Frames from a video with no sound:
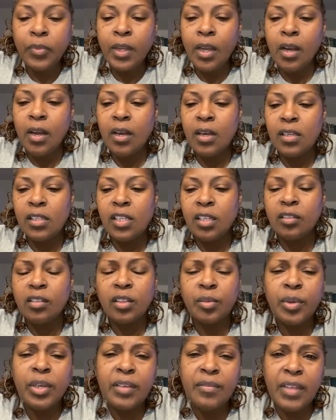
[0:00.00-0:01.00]
So
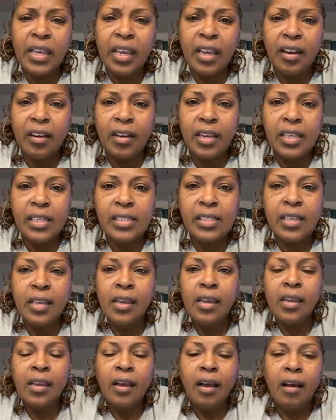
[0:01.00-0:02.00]
three of the areas
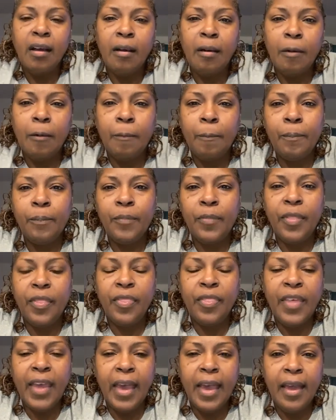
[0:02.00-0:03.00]

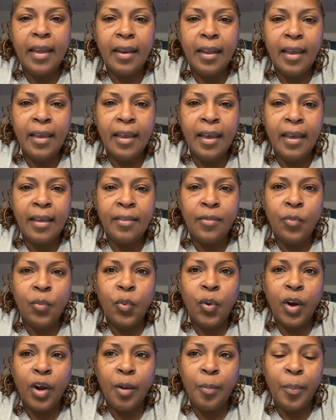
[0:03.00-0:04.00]
that
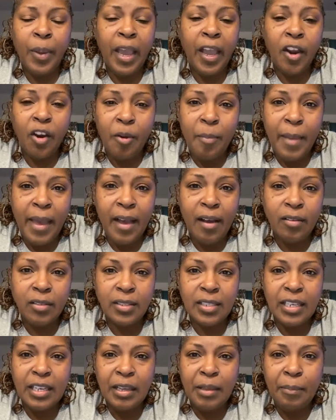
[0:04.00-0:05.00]
were paramount
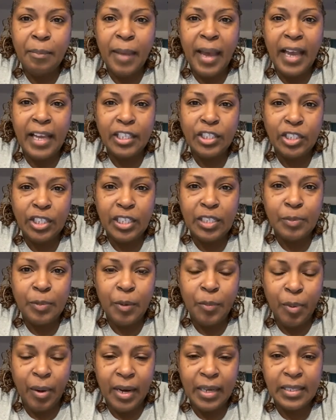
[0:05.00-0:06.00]
in my
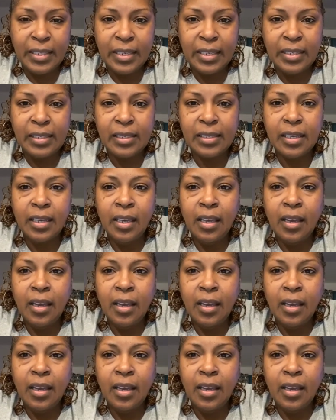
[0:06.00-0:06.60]
adjustment process